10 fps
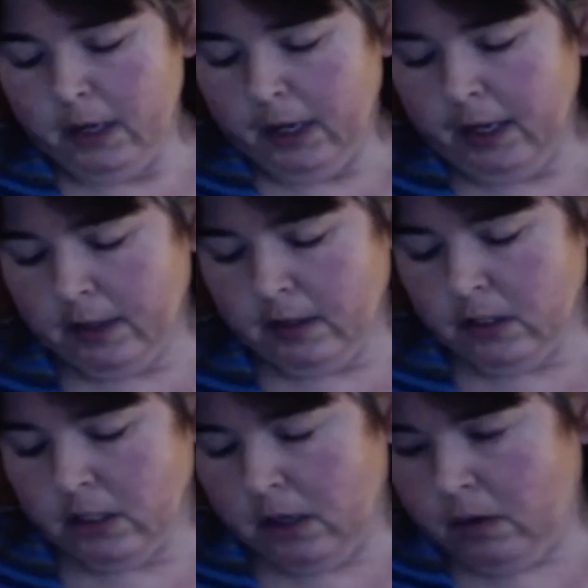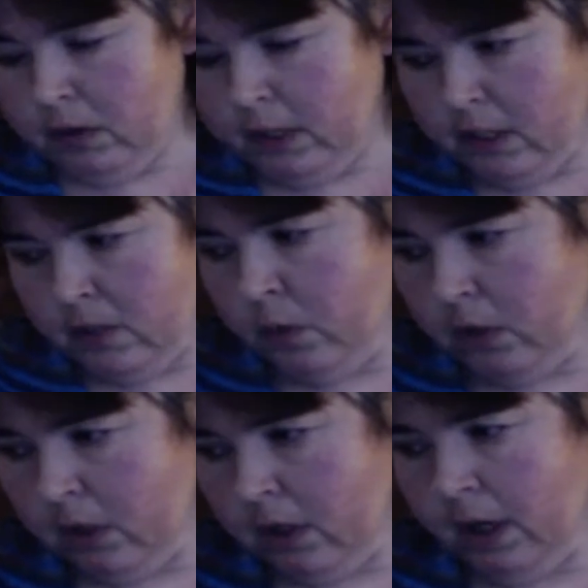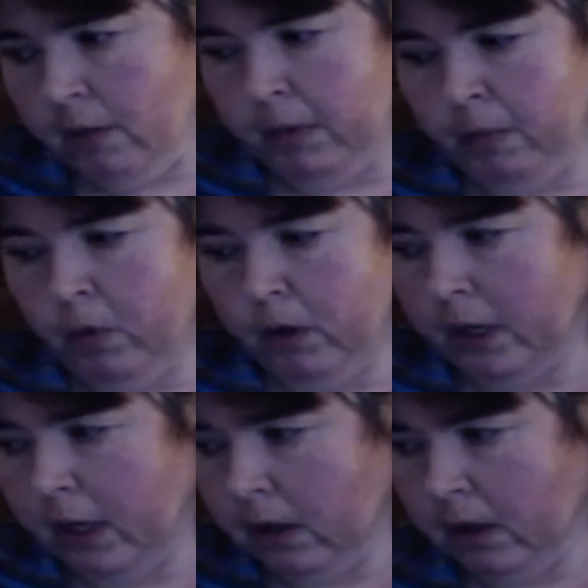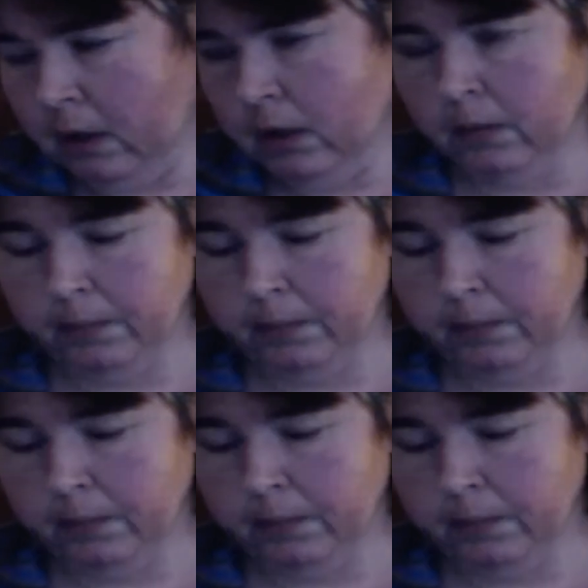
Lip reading: And so that's what I've been working on.